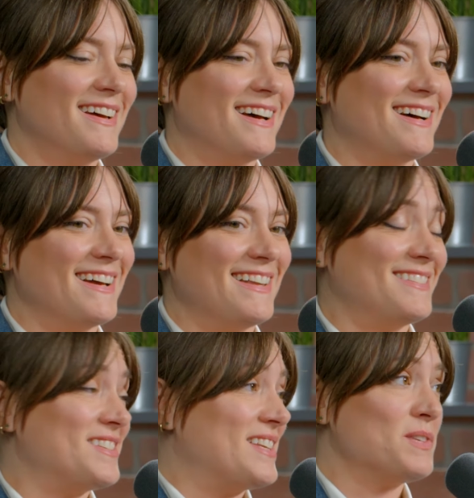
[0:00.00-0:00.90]

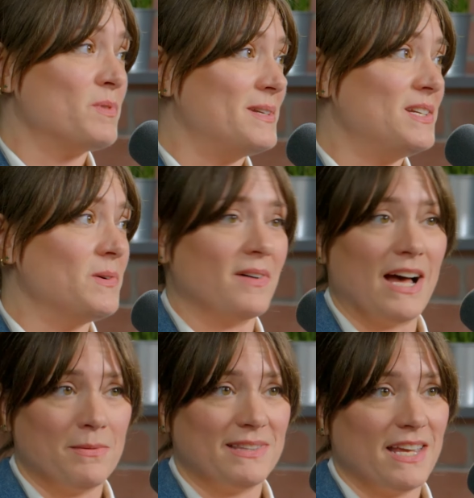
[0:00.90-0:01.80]
And that's what we do.
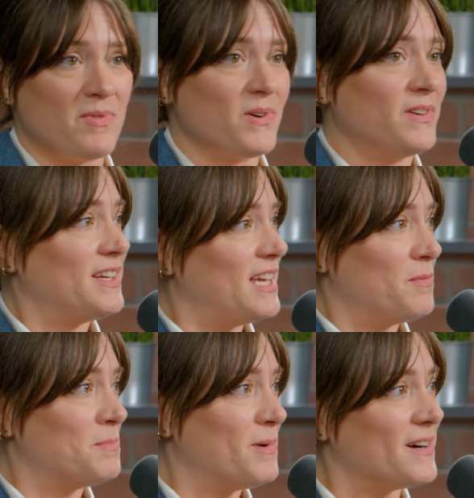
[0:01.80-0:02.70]
I would label, he
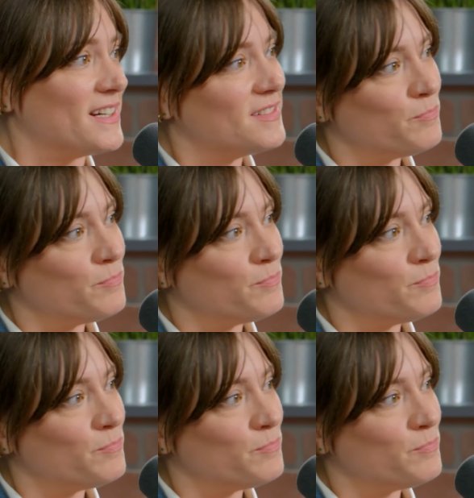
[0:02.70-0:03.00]
would pour.